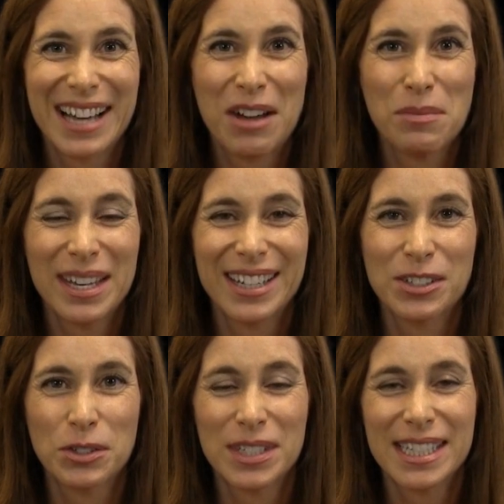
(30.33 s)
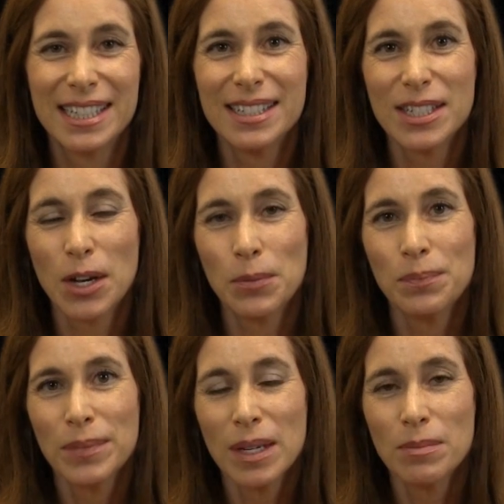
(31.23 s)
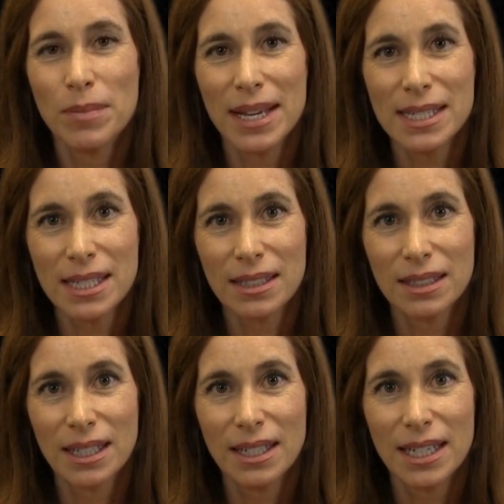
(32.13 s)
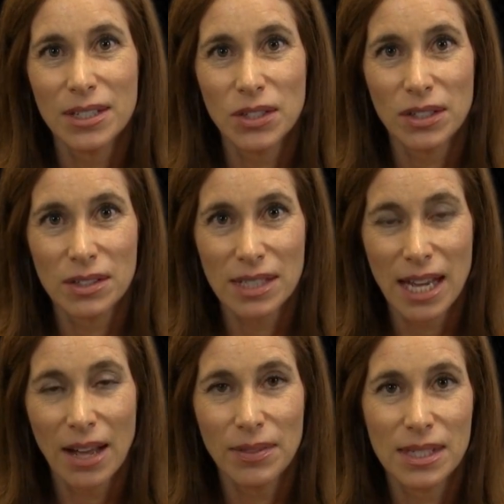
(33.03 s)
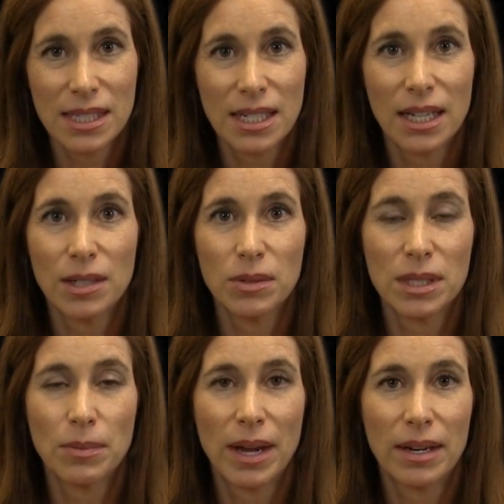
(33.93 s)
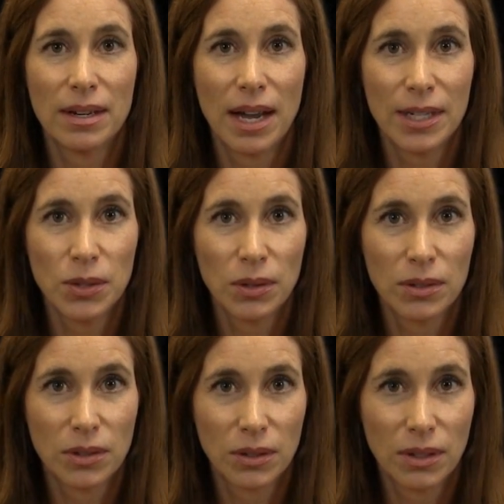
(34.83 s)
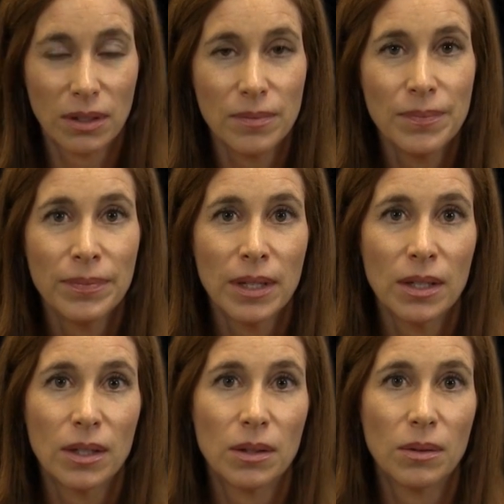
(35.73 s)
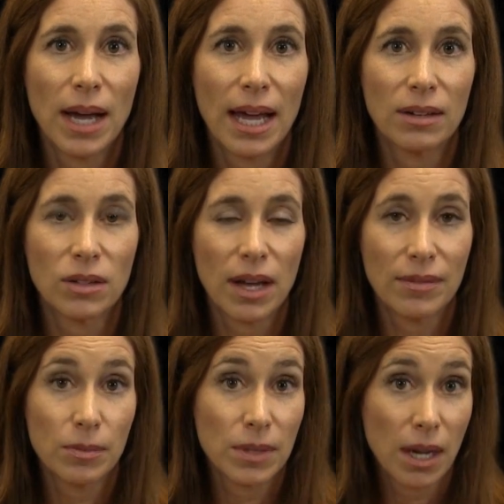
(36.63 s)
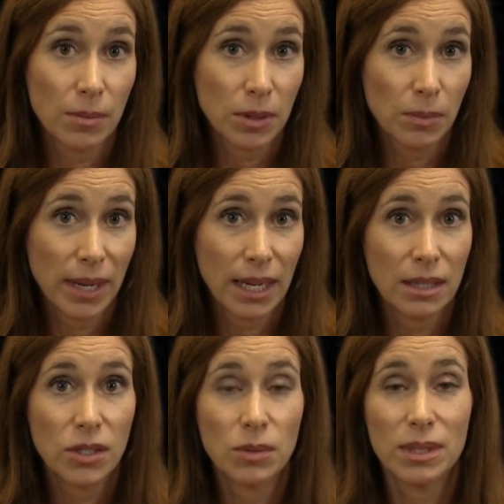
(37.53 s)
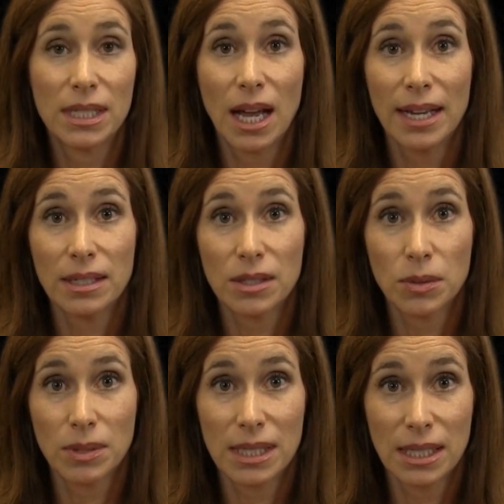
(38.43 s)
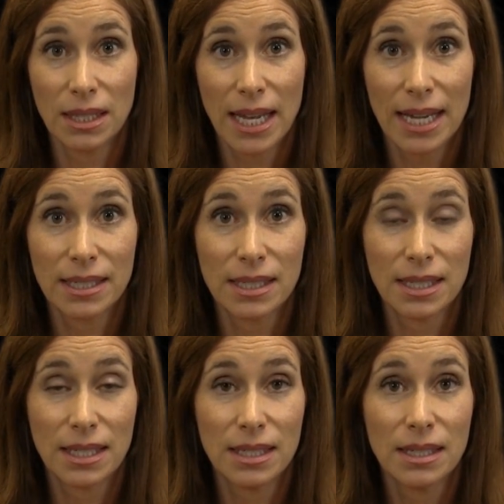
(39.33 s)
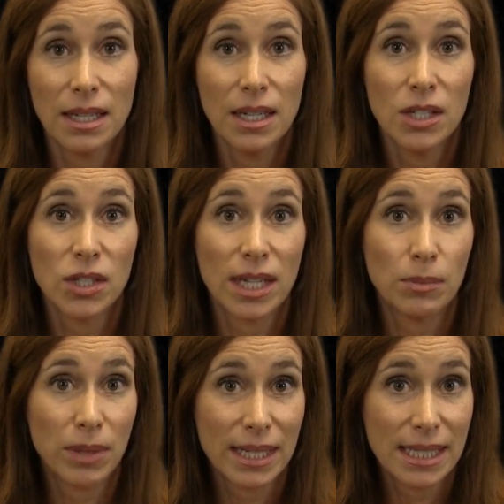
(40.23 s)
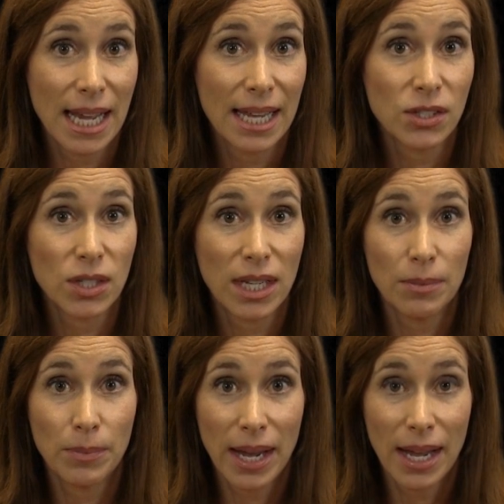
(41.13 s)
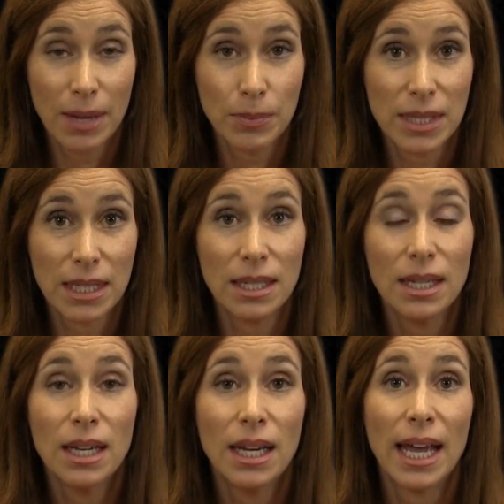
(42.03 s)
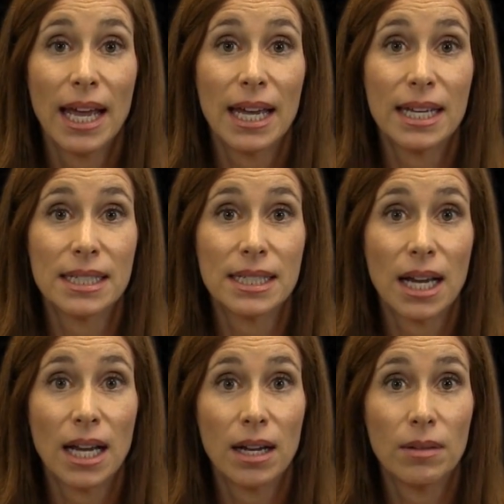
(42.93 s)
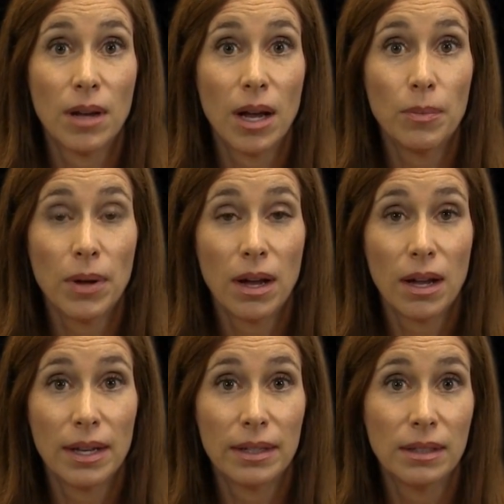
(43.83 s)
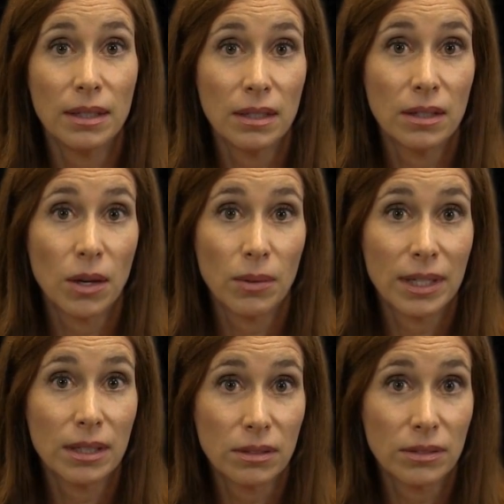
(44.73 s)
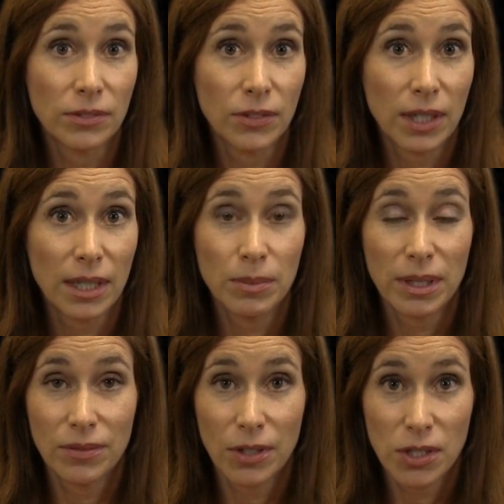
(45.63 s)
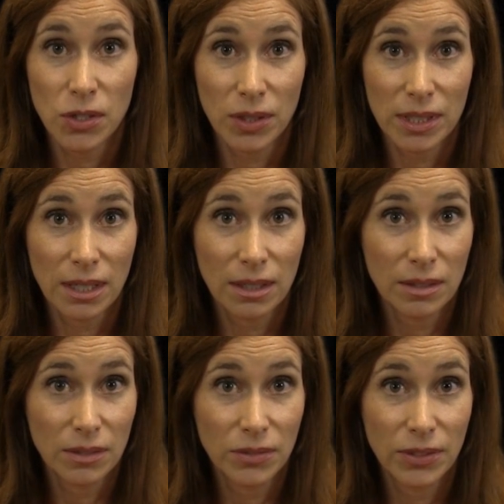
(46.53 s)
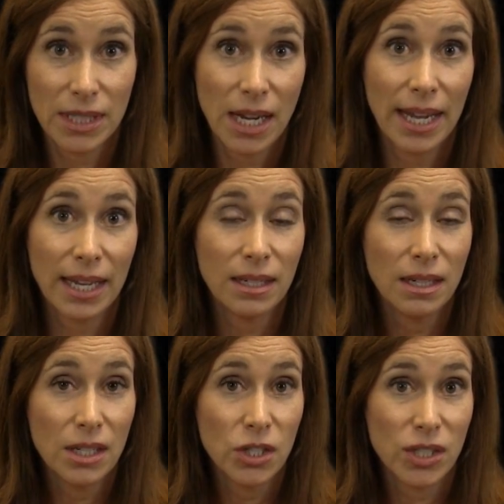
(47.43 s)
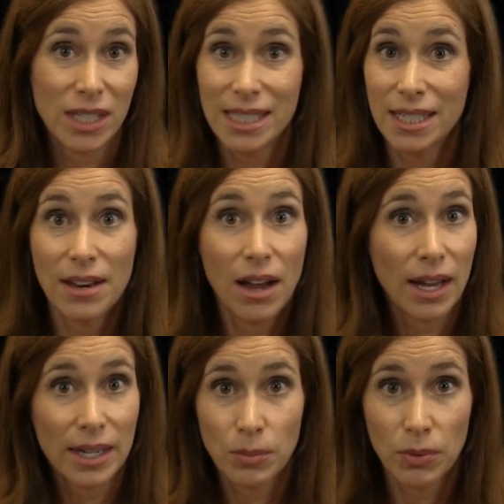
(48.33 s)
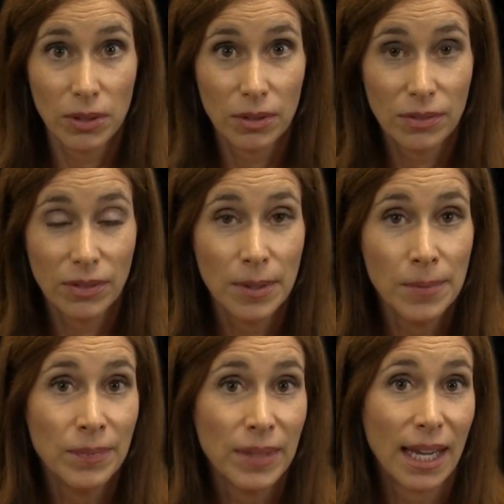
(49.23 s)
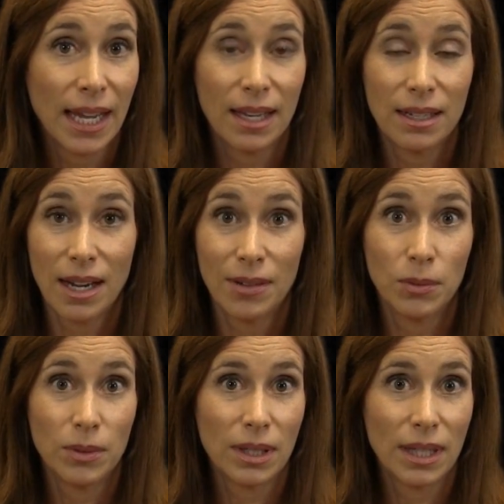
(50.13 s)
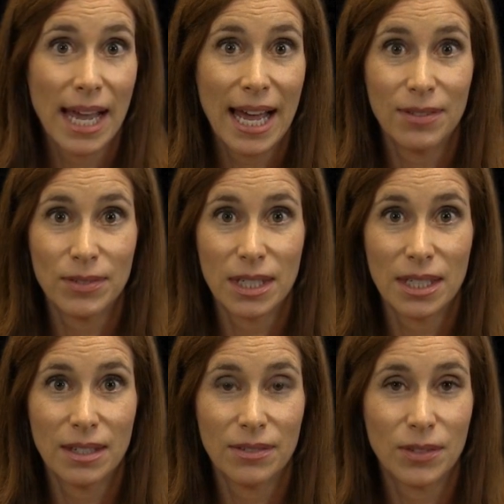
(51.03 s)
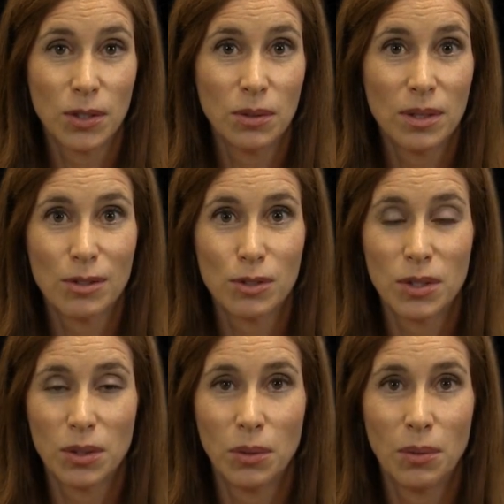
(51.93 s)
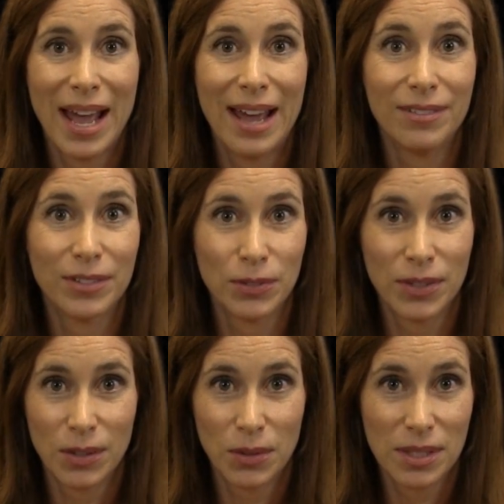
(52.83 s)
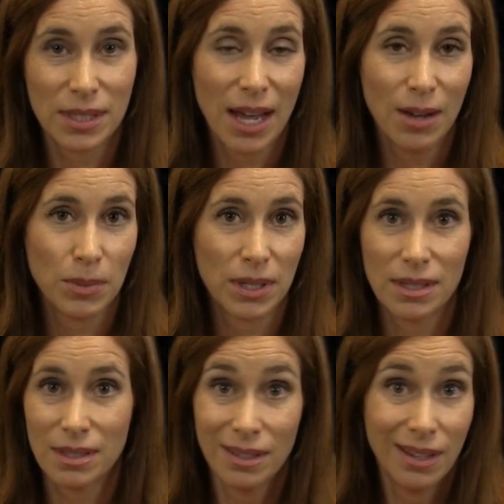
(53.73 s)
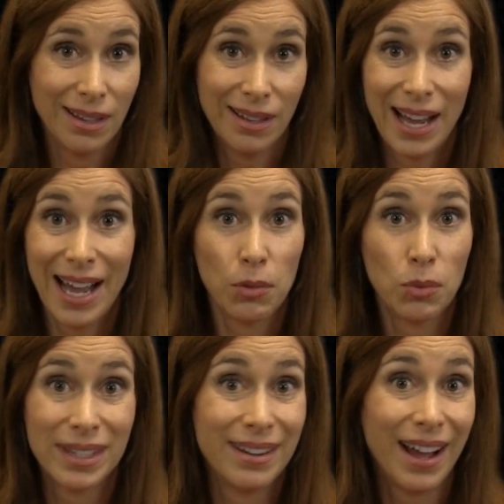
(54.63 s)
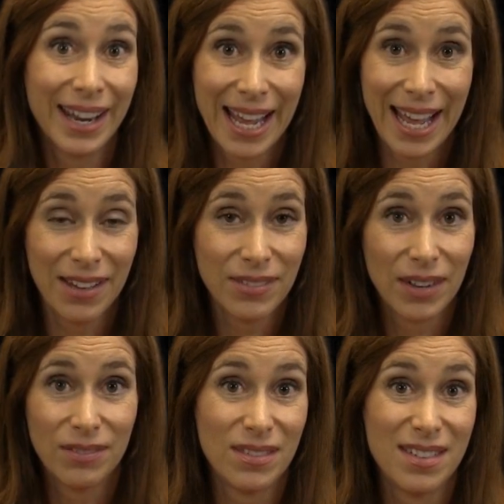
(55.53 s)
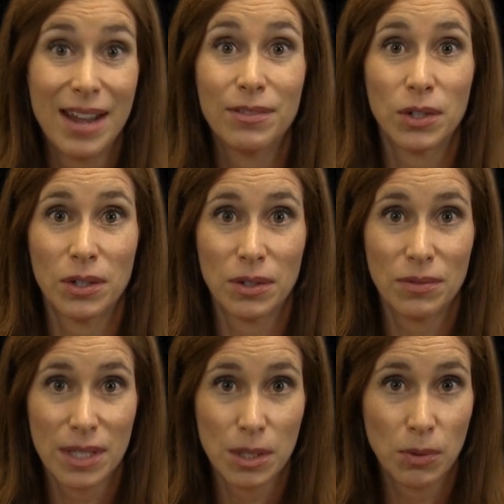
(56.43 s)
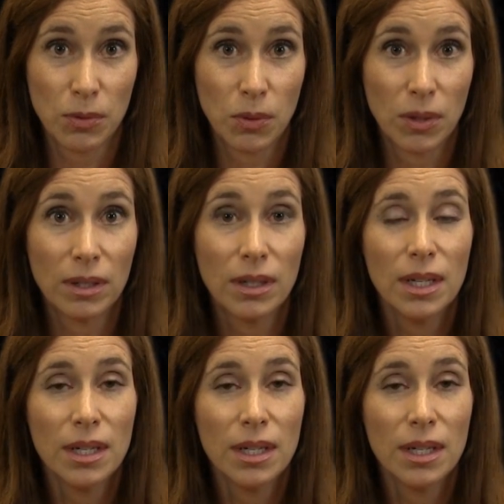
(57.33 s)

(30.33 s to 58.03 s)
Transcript: Got me interested. So basically, it turns out this study was about a nine-year-old girl who had a lot of abdominal pain. She was diagnosed with celiac disease. She had blood tests, she had biopsy, and um, upon going gluten-free and being very strict on a gluten-free diet, she did not improve. And I really have to give kudos to whoever figured this out because I would not have, I've never heard of this before.